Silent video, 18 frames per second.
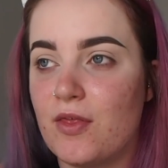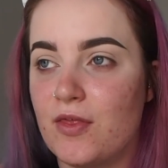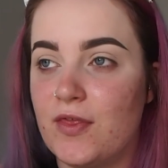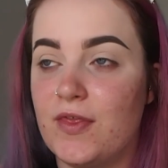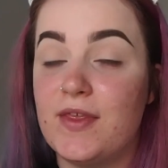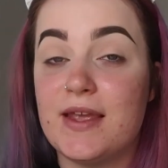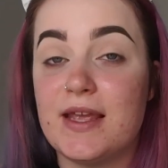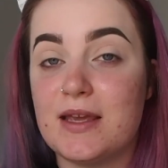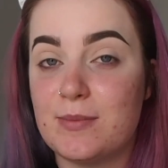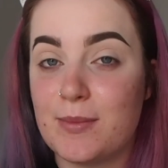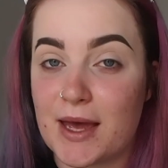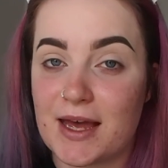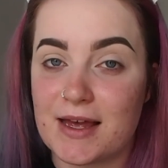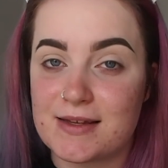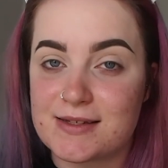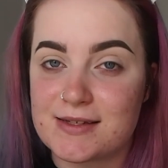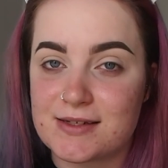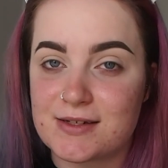the
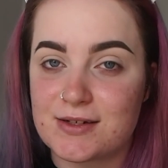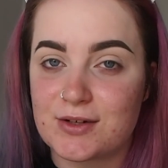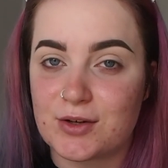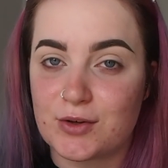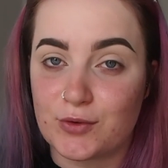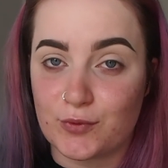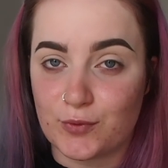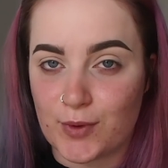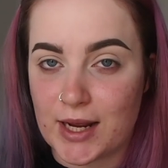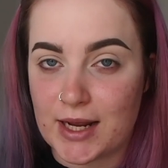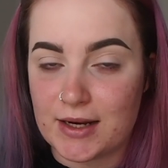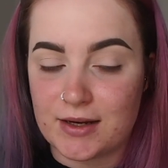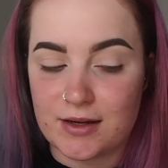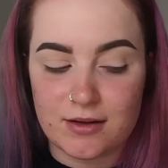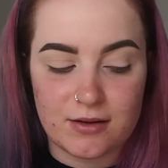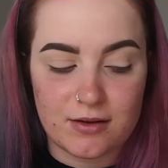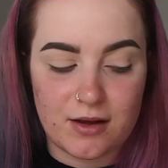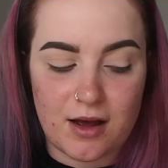best red
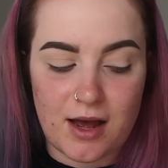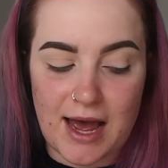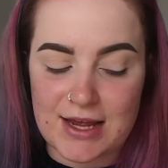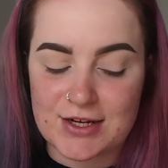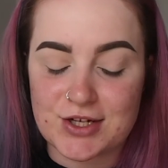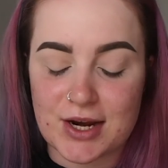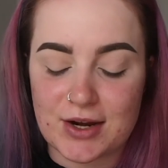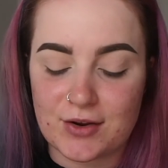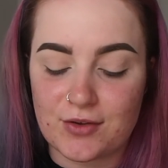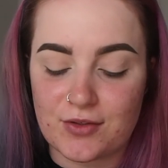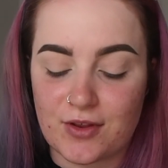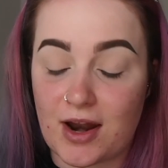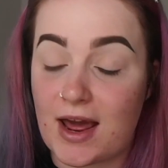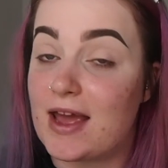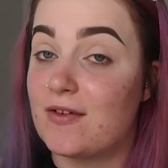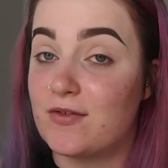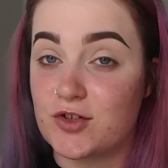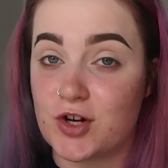eyeshadow that
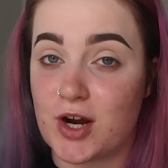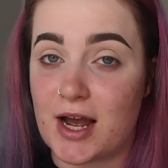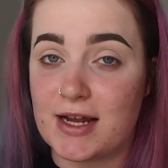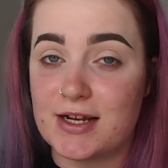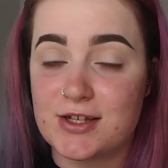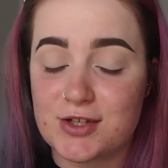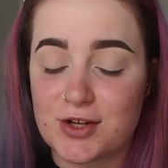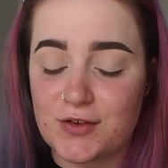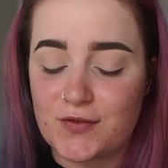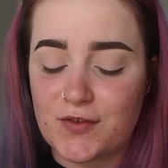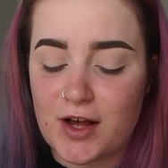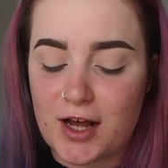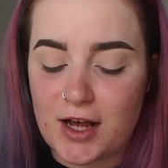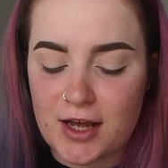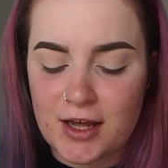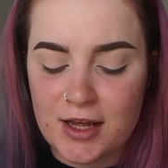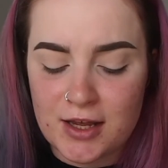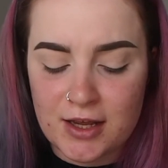I have tried so
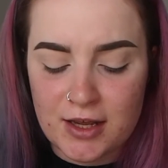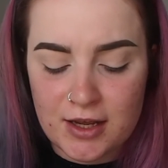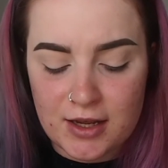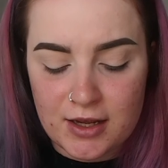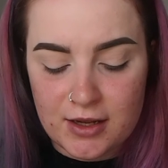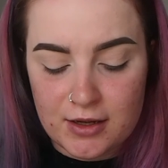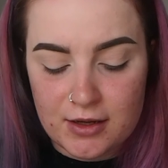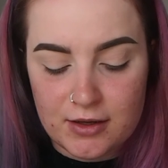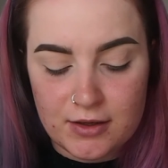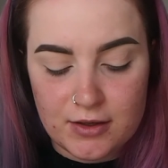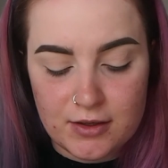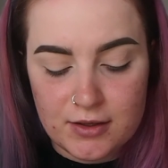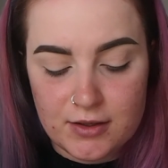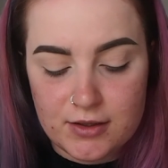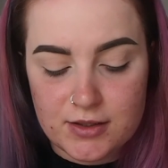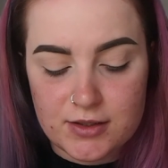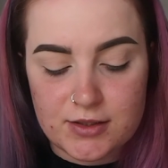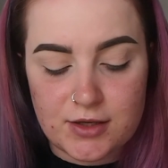far.
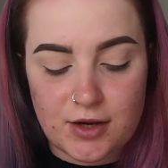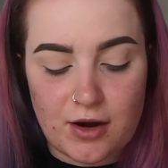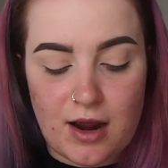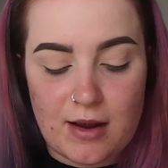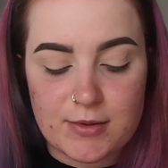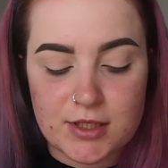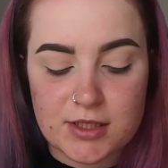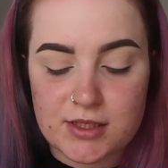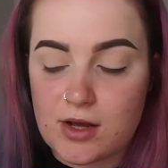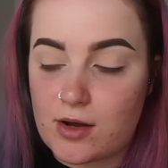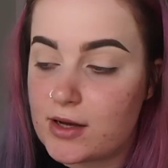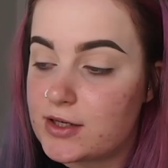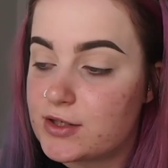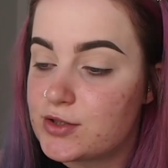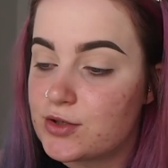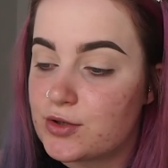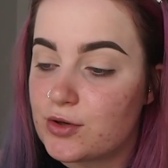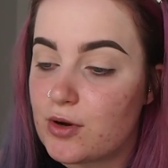So I'm just going
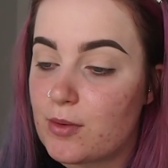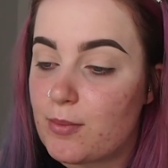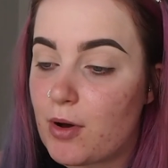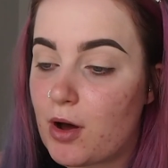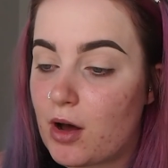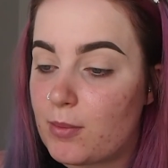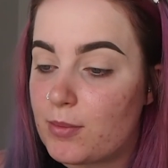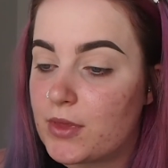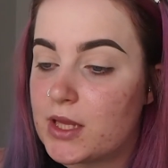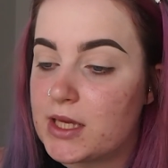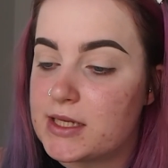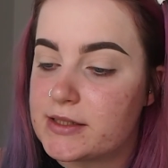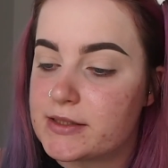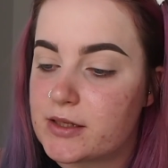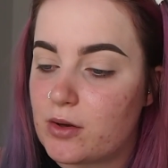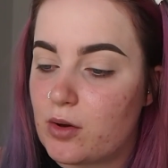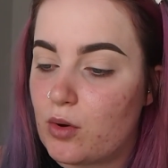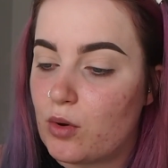to pop
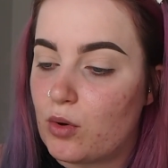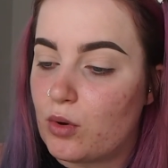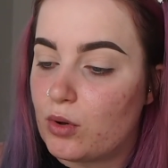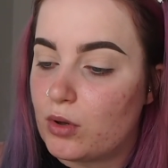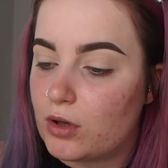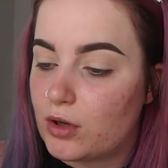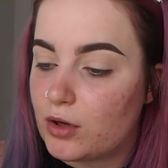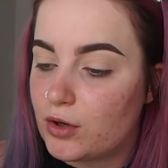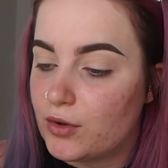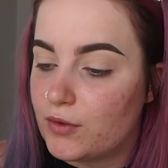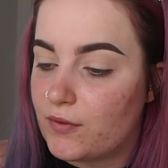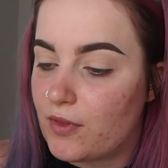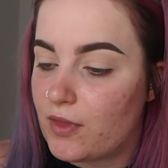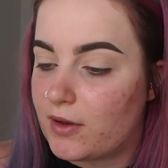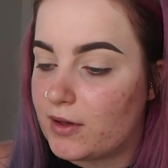this all over the